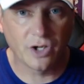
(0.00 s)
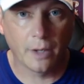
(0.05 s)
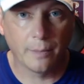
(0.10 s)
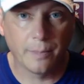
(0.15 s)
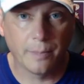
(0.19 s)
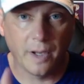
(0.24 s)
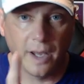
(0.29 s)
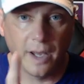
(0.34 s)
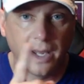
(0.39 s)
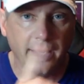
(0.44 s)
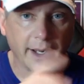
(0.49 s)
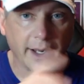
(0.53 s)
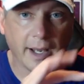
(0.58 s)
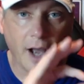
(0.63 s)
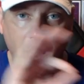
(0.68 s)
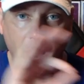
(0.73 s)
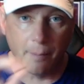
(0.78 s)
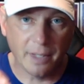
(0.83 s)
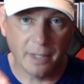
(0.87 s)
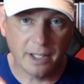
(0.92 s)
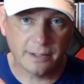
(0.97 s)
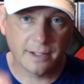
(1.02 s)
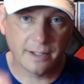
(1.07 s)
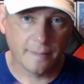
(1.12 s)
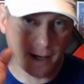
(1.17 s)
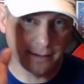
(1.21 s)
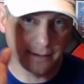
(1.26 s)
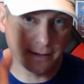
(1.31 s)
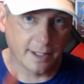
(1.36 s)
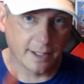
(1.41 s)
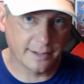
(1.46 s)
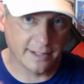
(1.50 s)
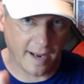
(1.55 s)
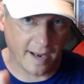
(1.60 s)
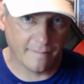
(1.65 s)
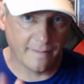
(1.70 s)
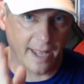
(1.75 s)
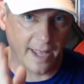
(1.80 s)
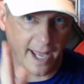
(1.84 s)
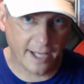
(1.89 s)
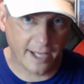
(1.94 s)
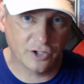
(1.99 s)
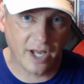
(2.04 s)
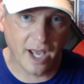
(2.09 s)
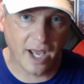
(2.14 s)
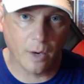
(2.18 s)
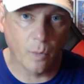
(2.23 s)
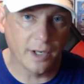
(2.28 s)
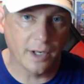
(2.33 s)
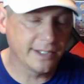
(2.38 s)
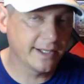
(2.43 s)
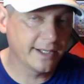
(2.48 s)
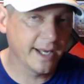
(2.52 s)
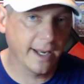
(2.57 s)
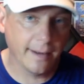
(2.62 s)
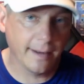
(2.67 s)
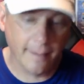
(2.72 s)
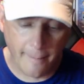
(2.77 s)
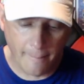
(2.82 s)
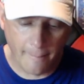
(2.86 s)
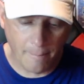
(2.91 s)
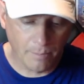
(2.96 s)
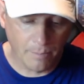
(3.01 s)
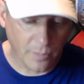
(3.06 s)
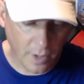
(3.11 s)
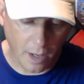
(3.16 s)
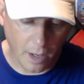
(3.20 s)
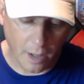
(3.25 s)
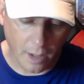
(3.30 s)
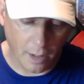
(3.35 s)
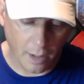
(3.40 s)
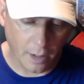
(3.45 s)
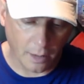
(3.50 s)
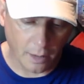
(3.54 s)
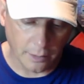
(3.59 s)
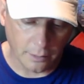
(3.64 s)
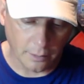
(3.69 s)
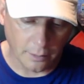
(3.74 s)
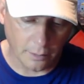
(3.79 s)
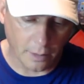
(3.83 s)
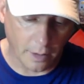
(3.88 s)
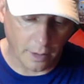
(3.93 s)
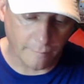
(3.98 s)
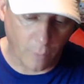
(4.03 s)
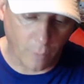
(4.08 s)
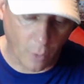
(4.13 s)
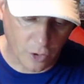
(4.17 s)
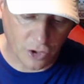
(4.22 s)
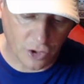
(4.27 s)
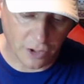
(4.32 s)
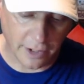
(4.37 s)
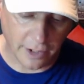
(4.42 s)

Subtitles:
a comment that doesn't have the hashtag Wednesday, unfortunately you are